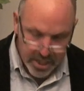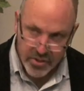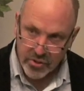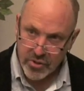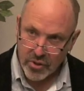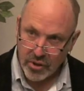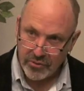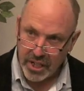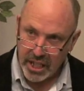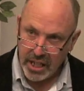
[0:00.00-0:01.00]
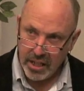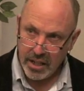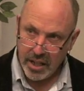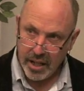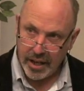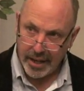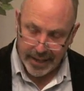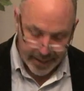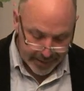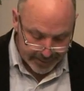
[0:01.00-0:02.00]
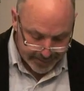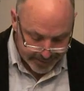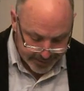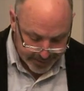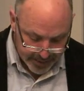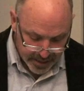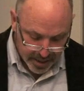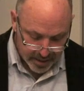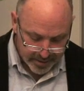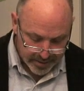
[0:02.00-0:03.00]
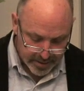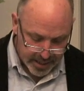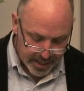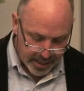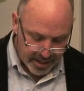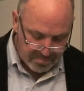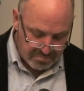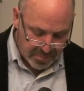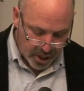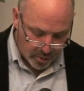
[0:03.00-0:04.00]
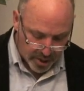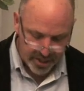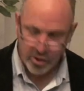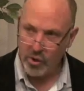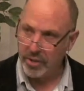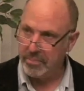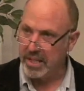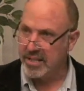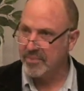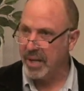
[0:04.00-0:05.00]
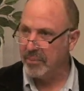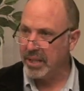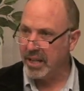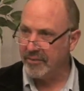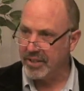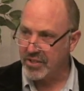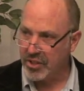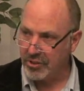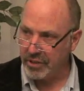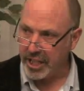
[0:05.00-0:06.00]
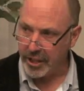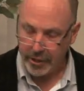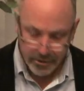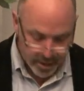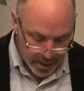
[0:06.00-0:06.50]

these are sort of the uh, the you know adornments maybe of his career,